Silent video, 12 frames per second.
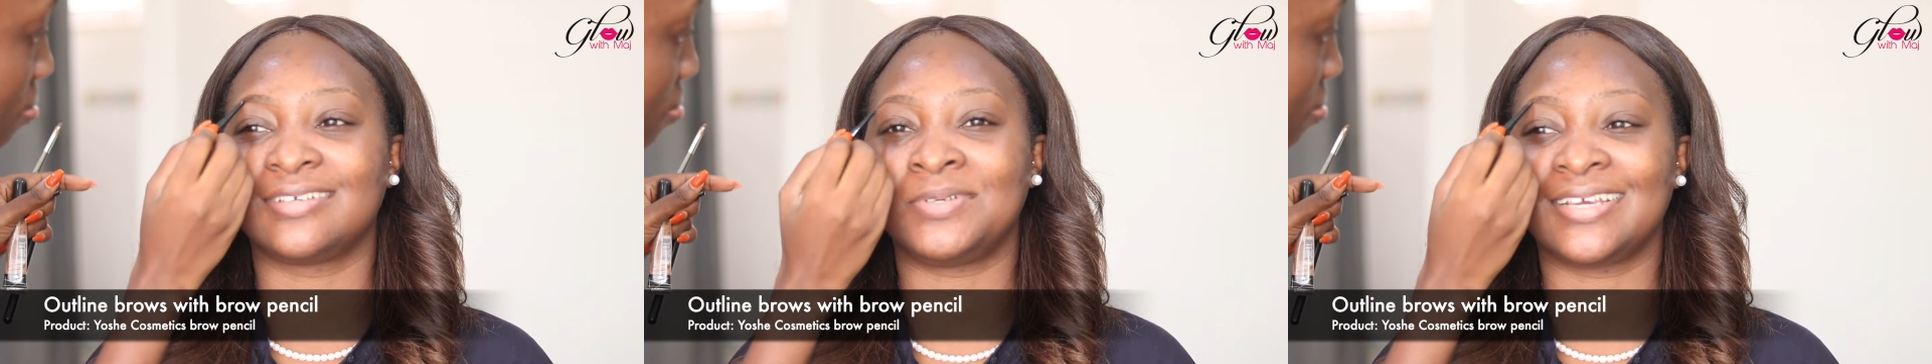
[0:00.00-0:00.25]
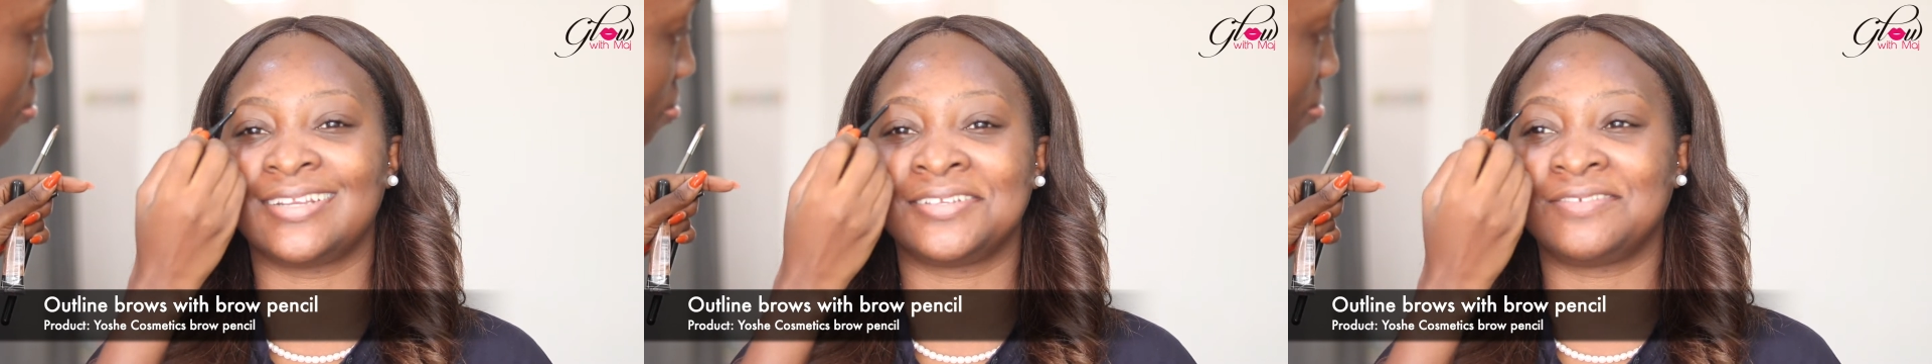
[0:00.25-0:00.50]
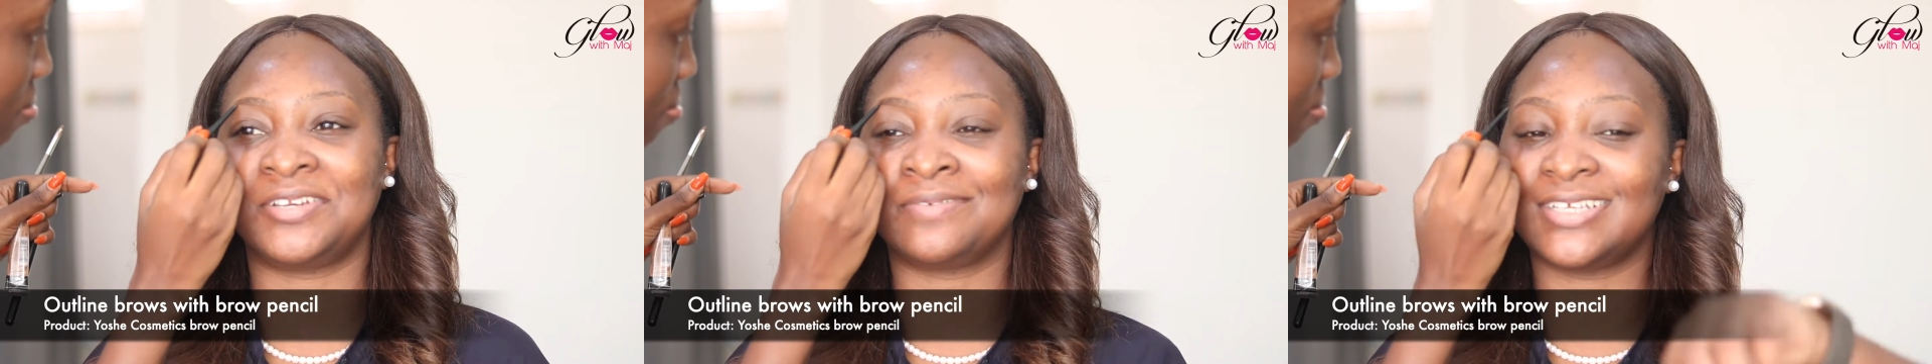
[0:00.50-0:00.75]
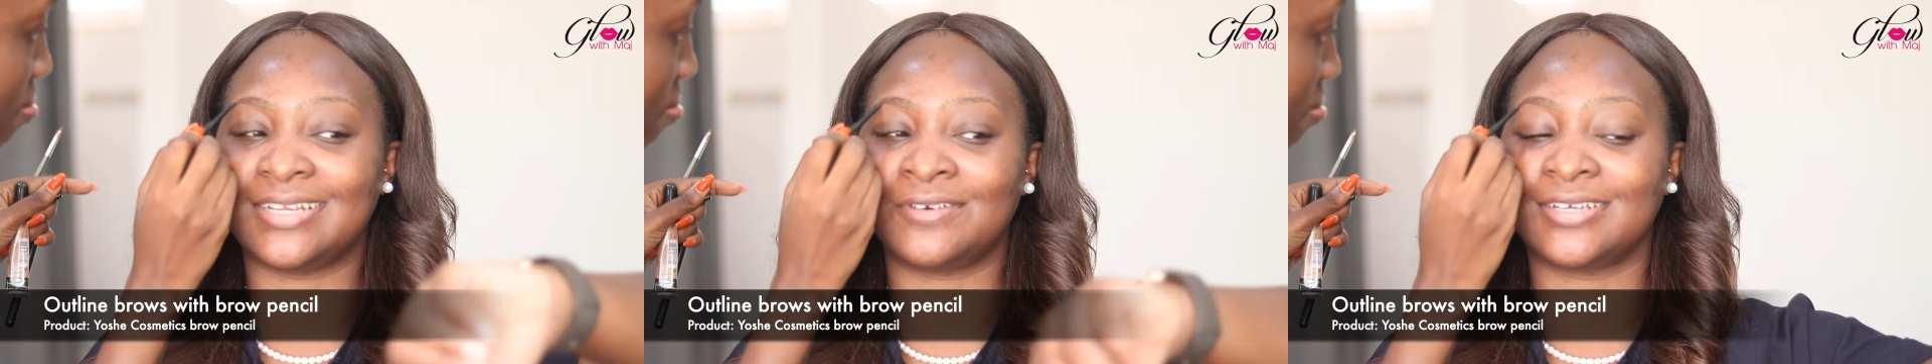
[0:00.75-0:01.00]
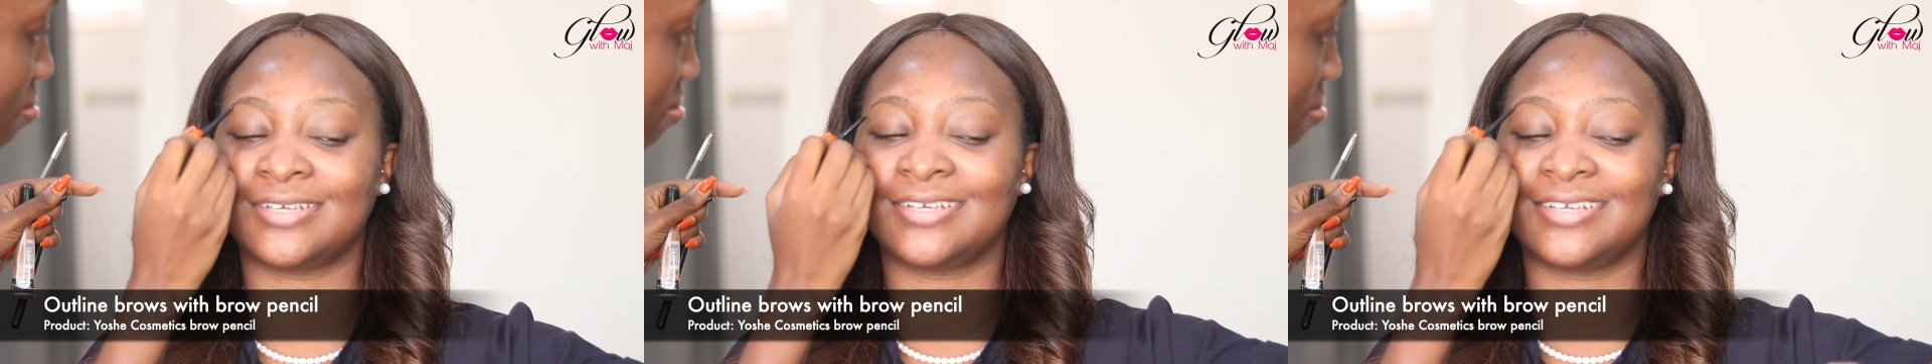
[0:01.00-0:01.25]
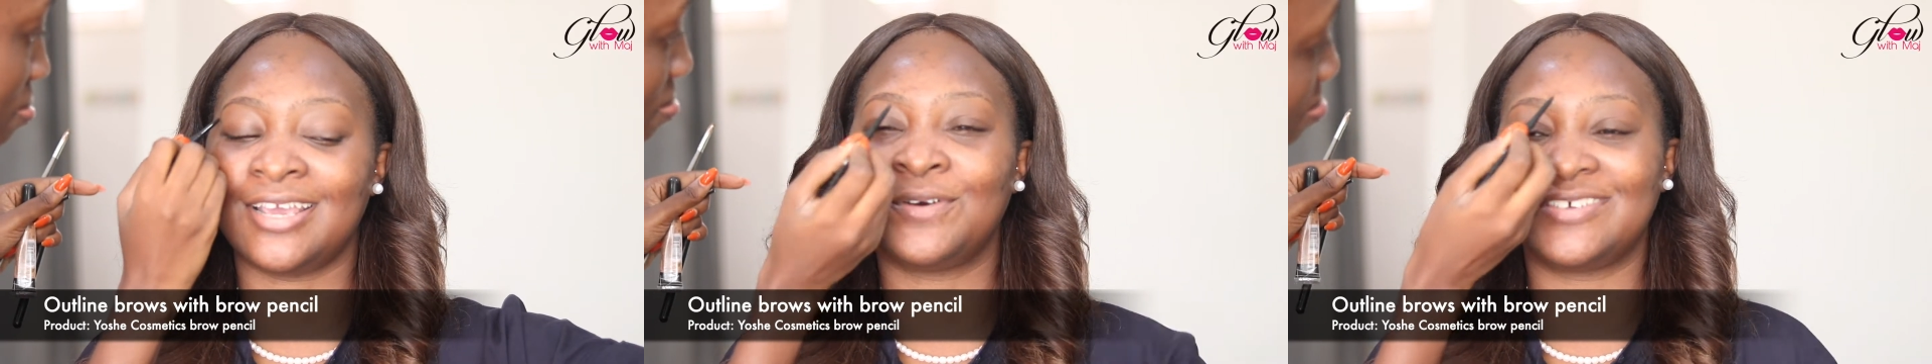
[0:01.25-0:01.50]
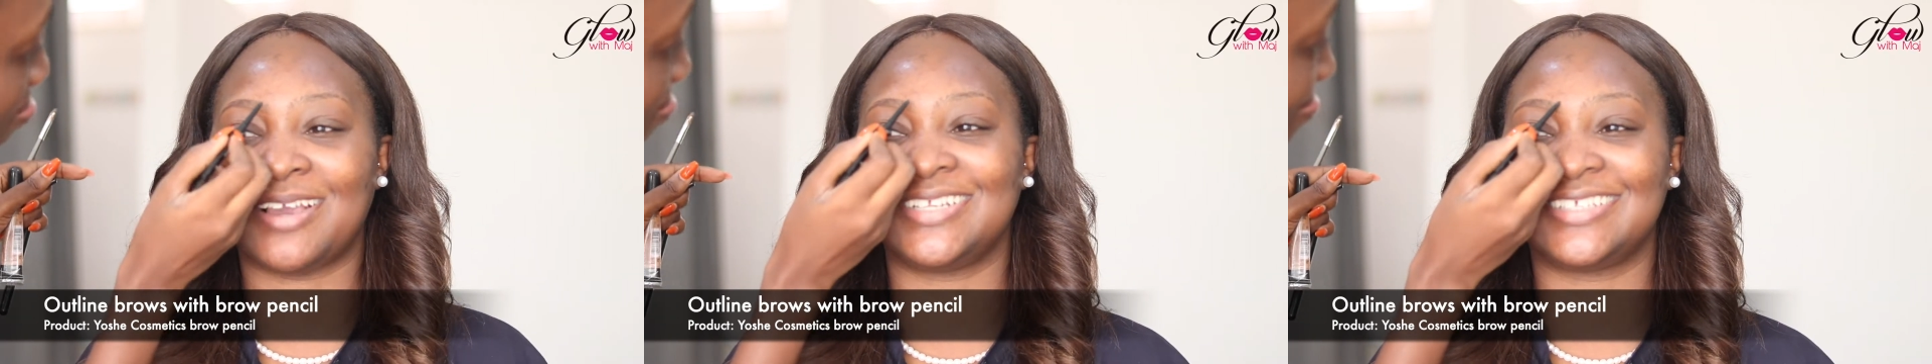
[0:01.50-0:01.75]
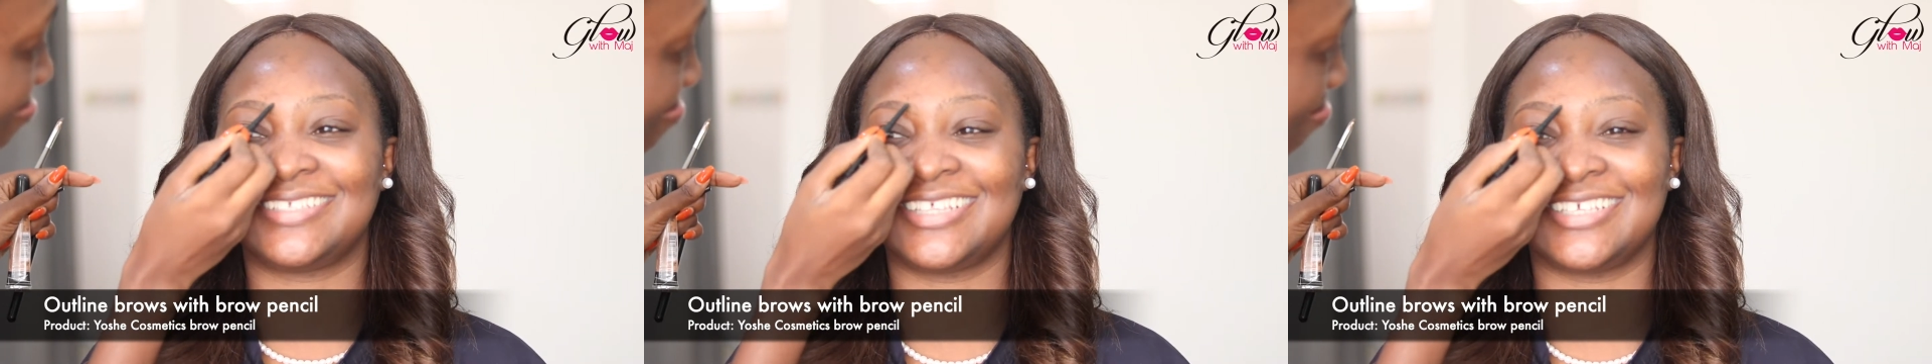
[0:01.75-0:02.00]
so I always go in with my
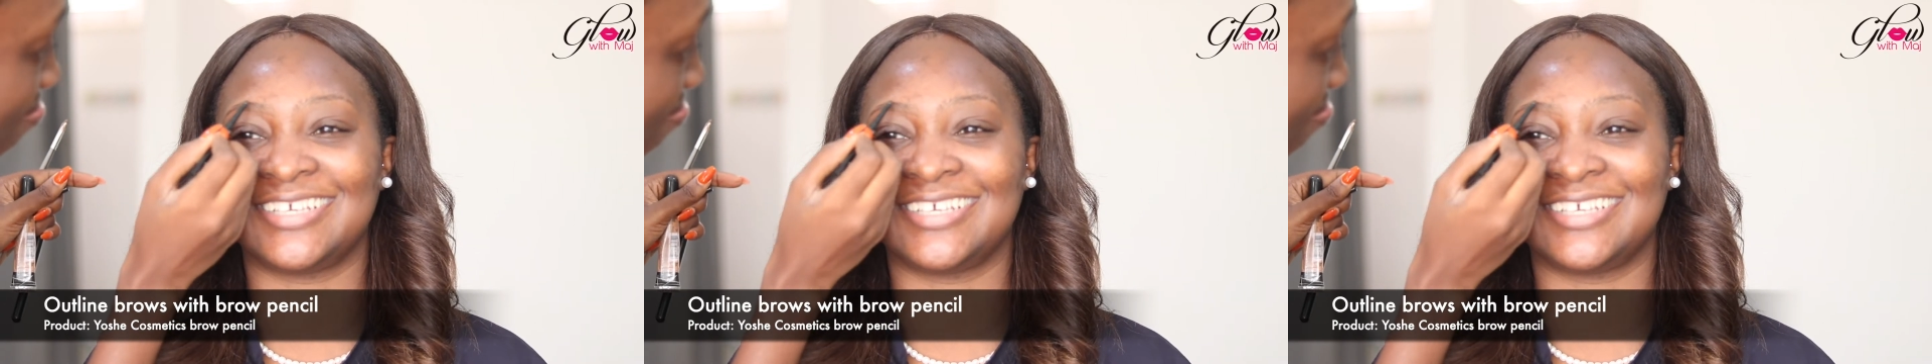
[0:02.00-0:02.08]
brows